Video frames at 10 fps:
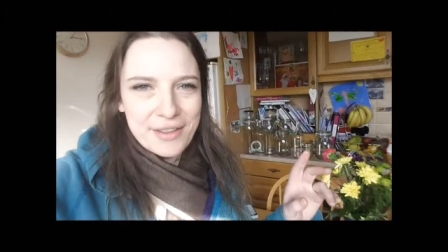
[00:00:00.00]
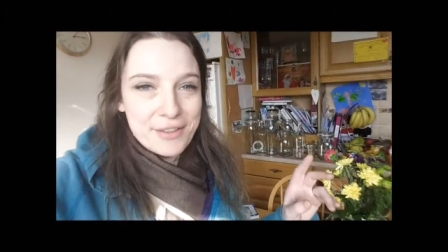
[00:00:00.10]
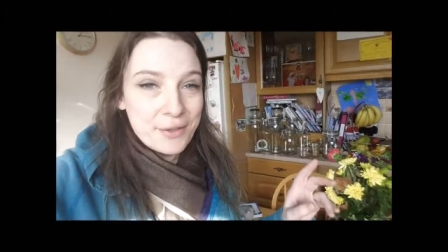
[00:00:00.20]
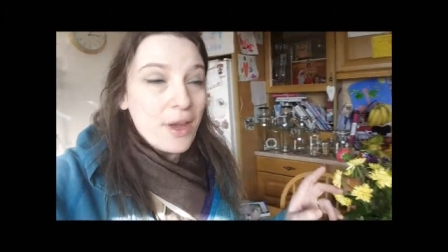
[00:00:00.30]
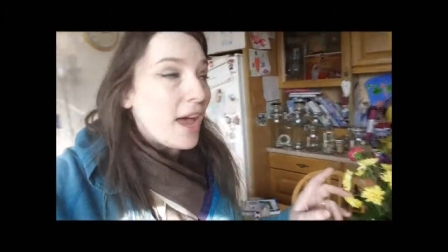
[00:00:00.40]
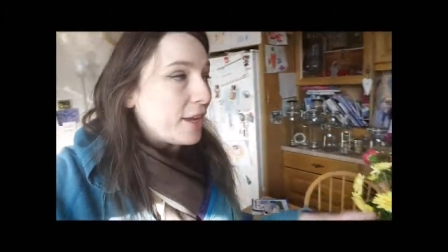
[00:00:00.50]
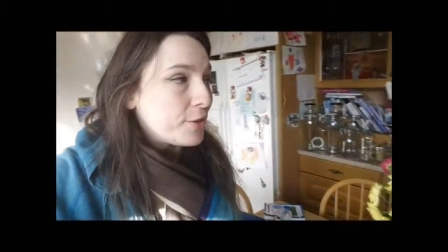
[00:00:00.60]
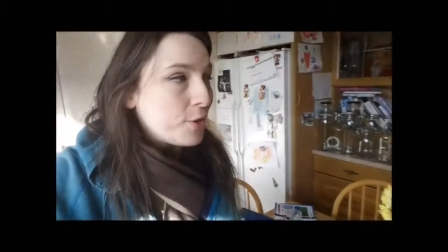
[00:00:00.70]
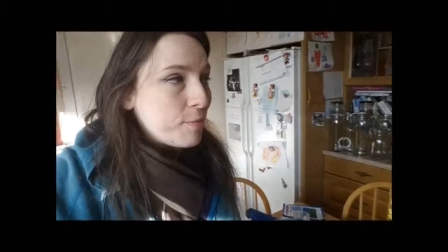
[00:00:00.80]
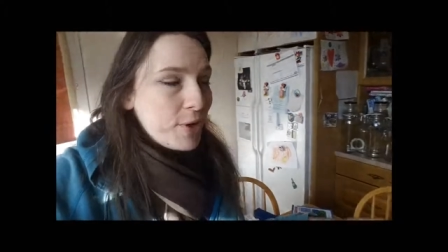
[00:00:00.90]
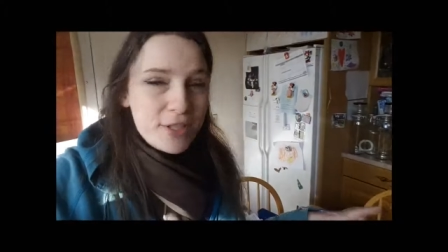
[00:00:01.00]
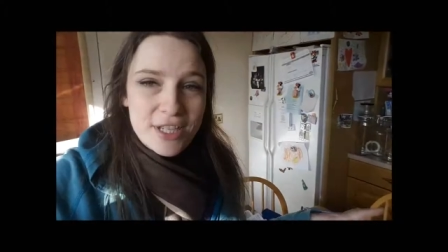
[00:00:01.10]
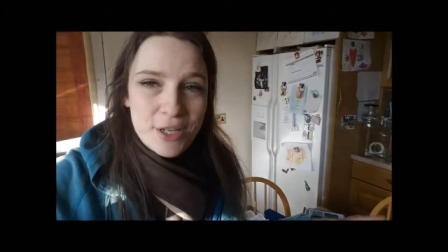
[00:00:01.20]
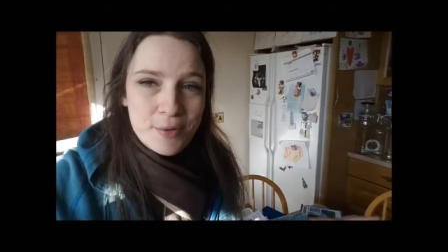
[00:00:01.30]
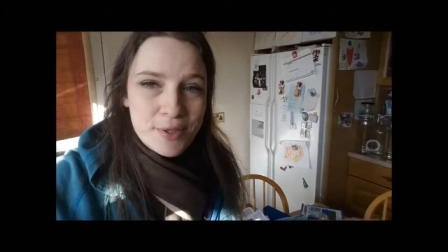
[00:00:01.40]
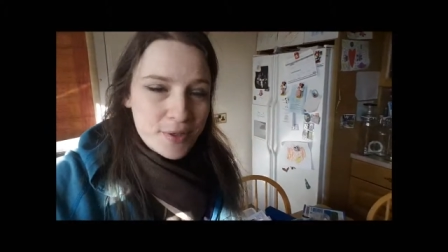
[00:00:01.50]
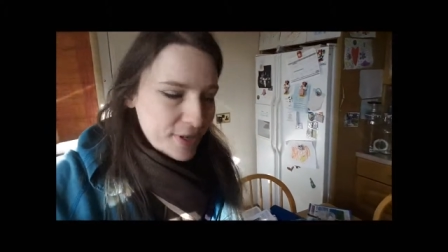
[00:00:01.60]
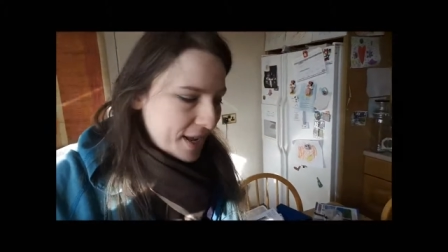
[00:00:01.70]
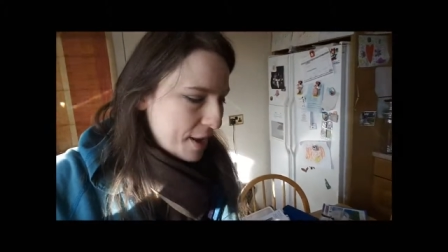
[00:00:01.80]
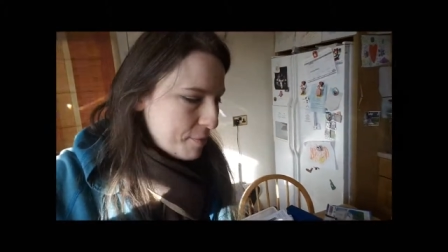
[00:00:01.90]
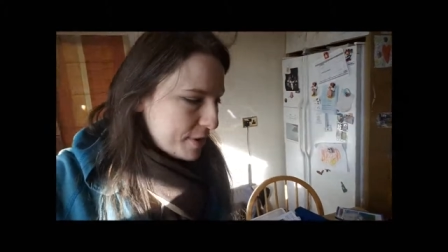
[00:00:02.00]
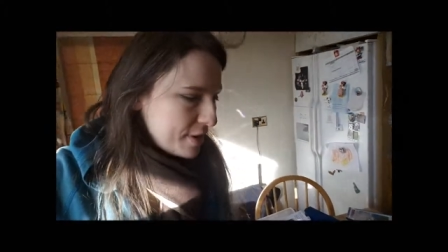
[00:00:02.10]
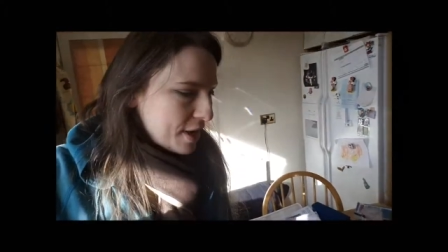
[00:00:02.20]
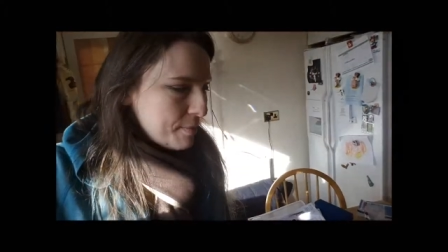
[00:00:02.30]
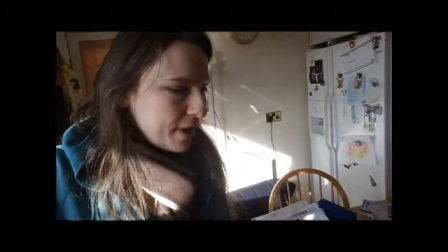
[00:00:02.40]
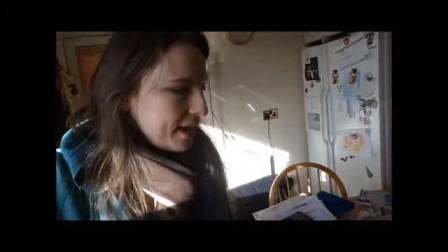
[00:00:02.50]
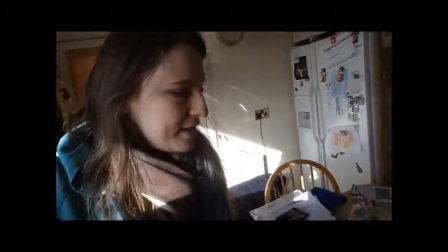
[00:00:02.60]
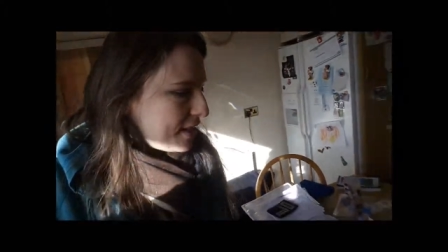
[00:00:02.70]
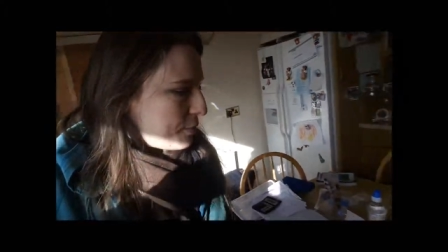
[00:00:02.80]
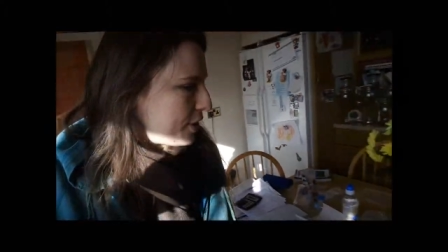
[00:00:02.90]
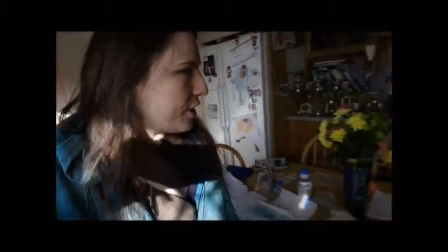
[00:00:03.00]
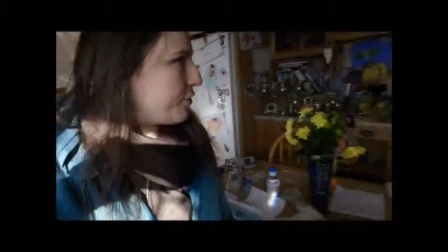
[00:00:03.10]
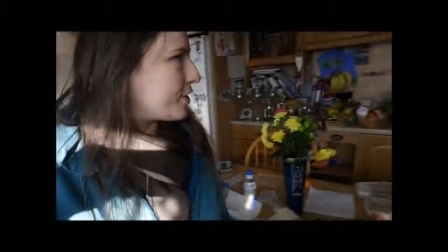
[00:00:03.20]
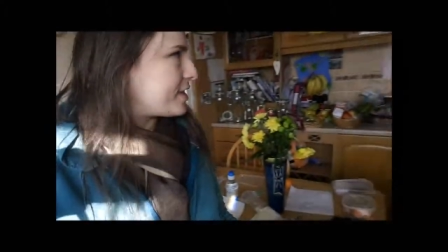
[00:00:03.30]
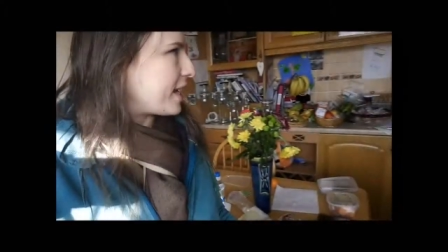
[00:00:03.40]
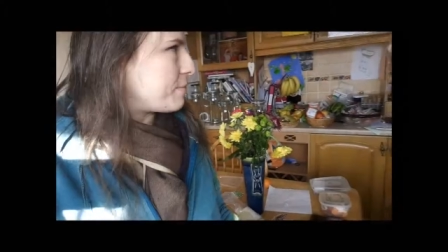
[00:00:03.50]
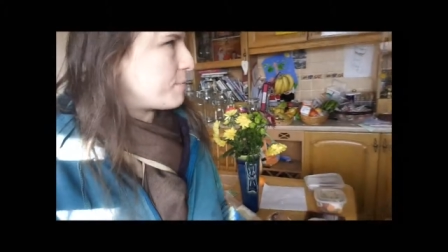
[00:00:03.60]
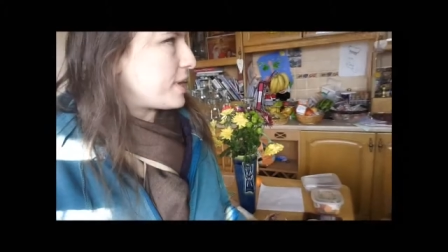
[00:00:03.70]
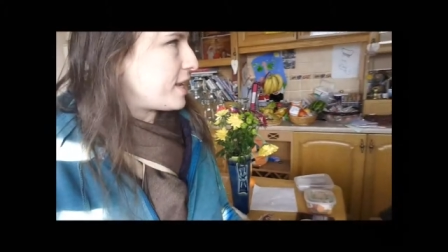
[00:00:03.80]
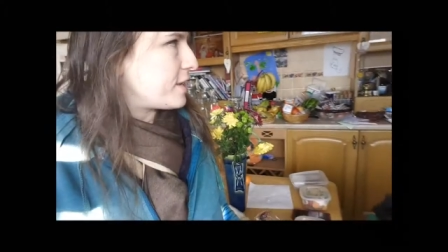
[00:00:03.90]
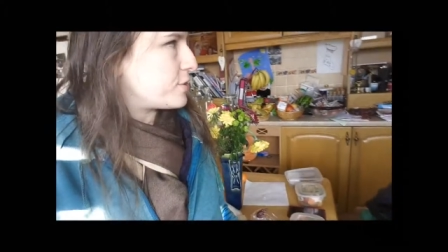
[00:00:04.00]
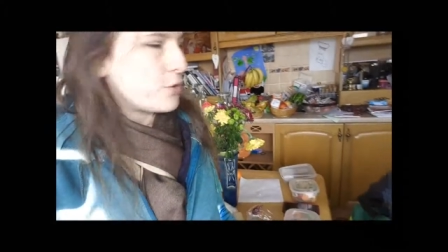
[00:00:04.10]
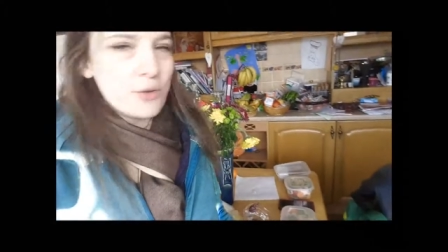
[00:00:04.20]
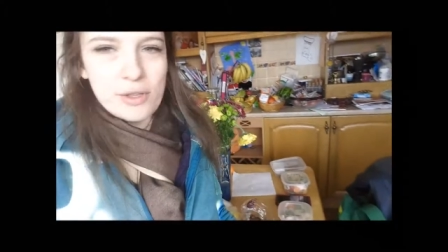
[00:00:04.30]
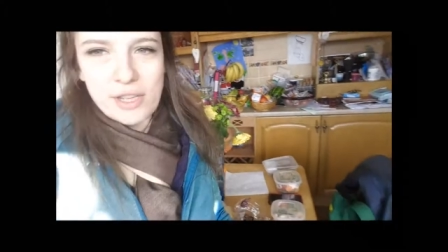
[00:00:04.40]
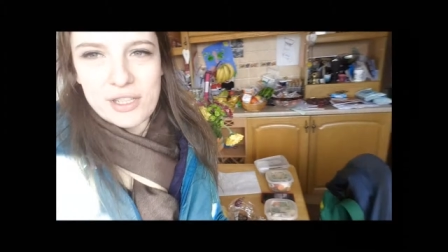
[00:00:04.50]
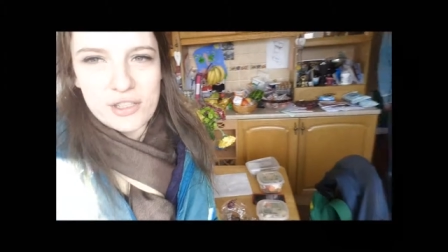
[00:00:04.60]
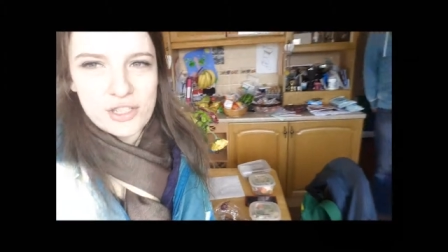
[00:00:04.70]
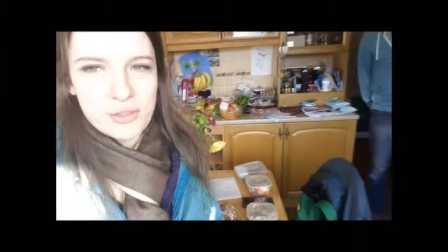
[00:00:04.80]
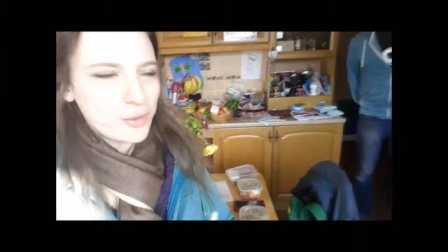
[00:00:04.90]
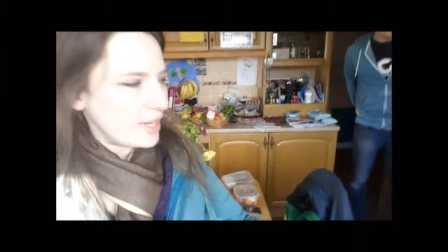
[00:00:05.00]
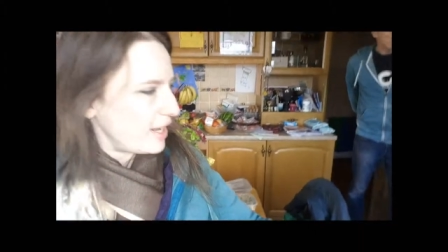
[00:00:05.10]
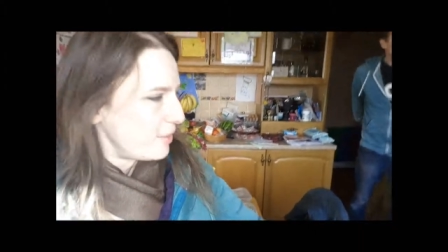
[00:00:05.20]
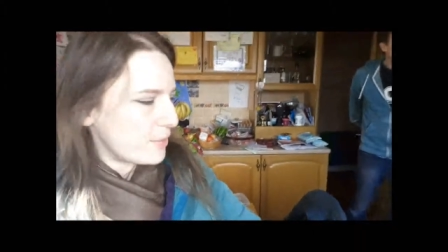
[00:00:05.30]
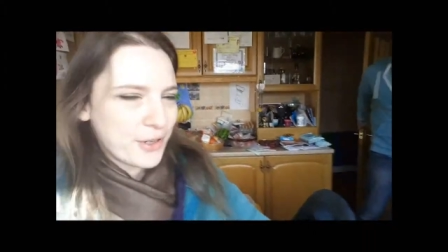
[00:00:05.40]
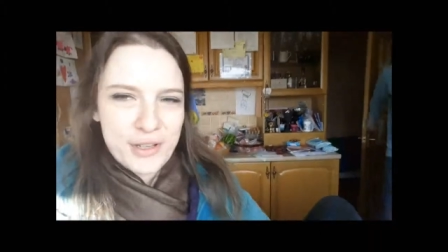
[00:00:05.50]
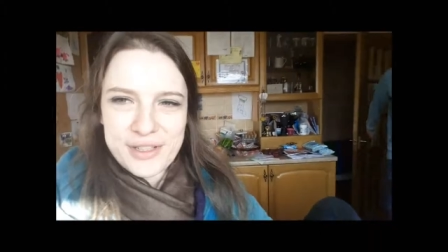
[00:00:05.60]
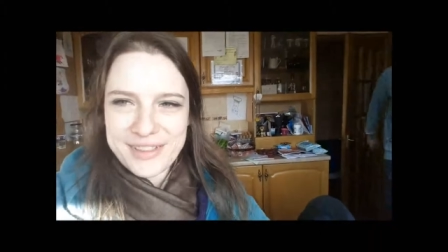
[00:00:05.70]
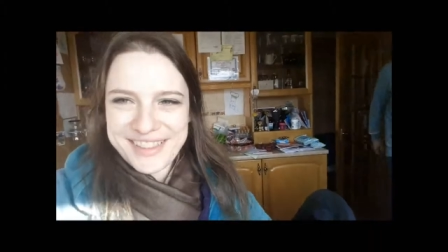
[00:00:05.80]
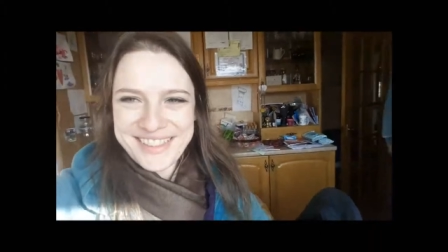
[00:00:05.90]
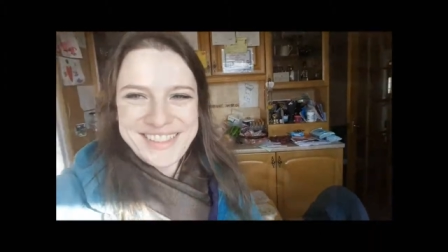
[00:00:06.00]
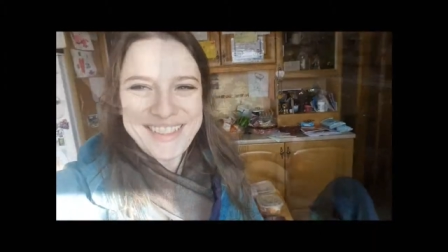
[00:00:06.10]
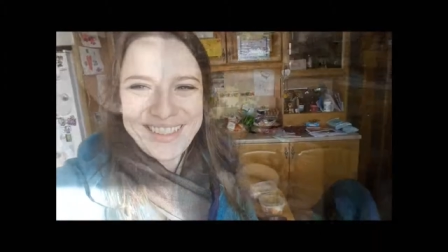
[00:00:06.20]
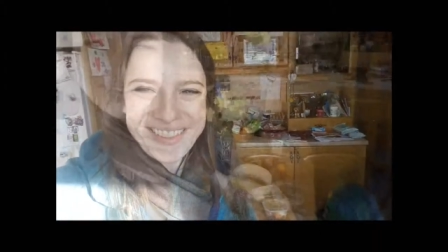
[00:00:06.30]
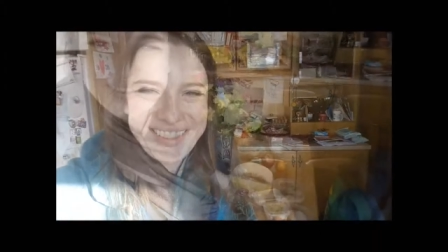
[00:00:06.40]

So I don't know, I'm about to hear what's going to happen. But yes, I think we're here for the time being, so lunch is okay, we're good. Yes.